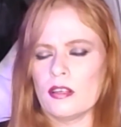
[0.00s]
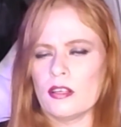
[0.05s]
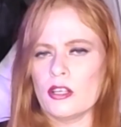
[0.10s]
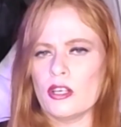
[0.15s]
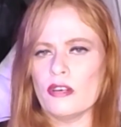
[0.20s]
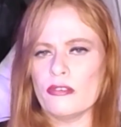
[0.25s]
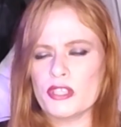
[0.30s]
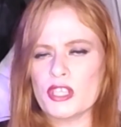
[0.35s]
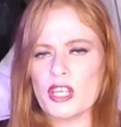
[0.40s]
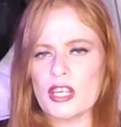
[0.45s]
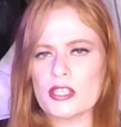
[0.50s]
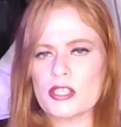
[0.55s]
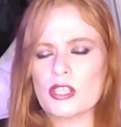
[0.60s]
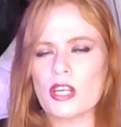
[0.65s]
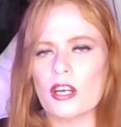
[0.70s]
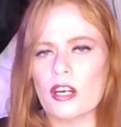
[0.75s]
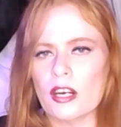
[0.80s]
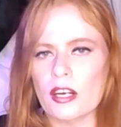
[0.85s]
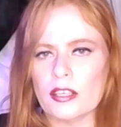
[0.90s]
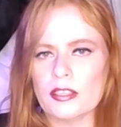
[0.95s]
You've just
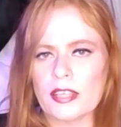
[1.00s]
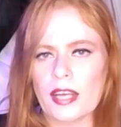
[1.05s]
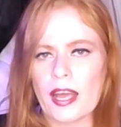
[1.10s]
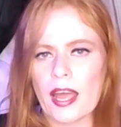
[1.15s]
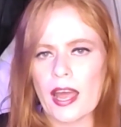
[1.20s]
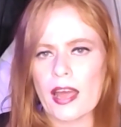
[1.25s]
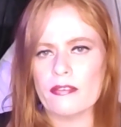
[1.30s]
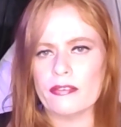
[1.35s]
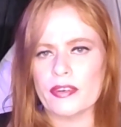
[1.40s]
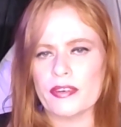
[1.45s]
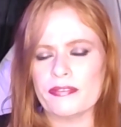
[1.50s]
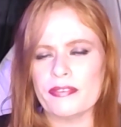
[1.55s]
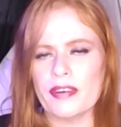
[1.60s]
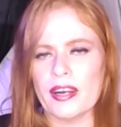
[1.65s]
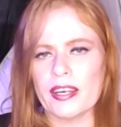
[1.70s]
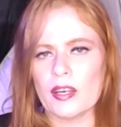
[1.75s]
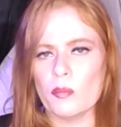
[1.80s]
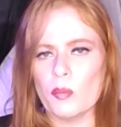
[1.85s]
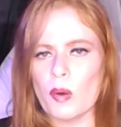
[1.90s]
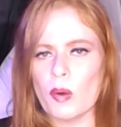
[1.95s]
turned every
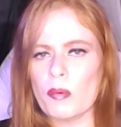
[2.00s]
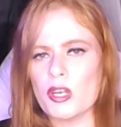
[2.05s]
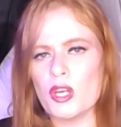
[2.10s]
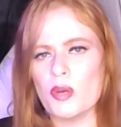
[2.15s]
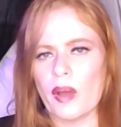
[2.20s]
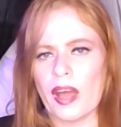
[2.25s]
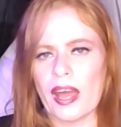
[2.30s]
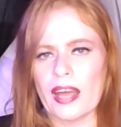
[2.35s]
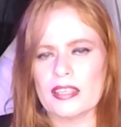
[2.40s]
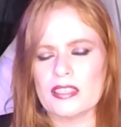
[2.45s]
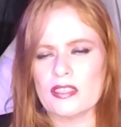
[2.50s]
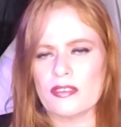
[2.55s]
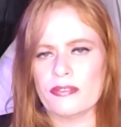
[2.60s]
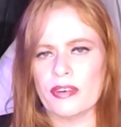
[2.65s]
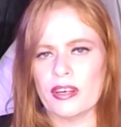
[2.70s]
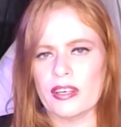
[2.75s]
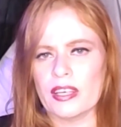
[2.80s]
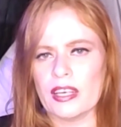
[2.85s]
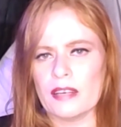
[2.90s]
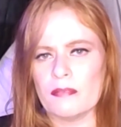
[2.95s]
fucking woman you asked to
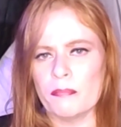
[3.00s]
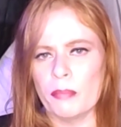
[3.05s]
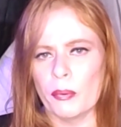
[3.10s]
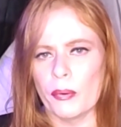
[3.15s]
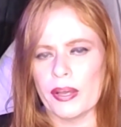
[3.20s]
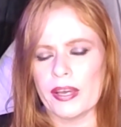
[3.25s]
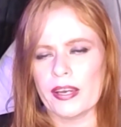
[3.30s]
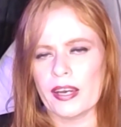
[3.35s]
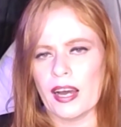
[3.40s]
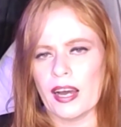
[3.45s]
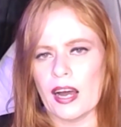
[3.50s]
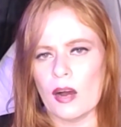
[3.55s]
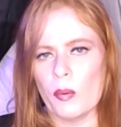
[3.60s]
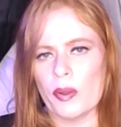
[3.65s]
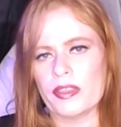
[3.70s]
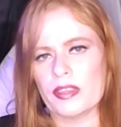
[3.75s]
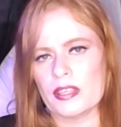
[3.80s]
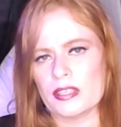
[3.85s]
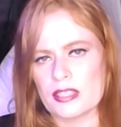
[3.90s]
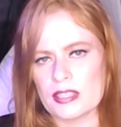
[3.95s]
fucking
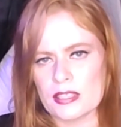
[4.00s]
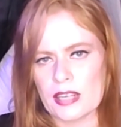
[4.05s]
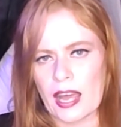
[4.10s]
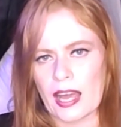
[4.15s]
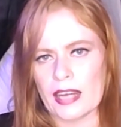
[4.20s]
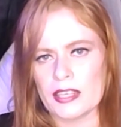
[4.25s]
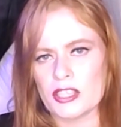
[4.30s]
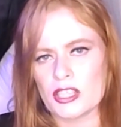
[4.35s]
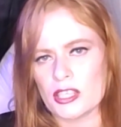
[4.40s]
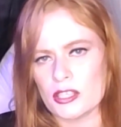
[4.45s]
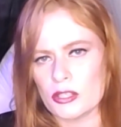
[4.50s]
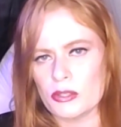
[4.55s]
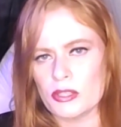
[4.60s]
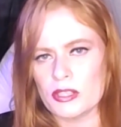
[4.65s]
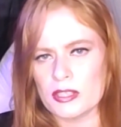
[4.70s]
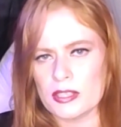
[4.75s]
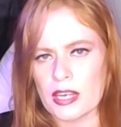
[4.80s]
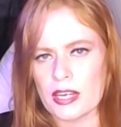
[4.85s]
boycott with the snatch into a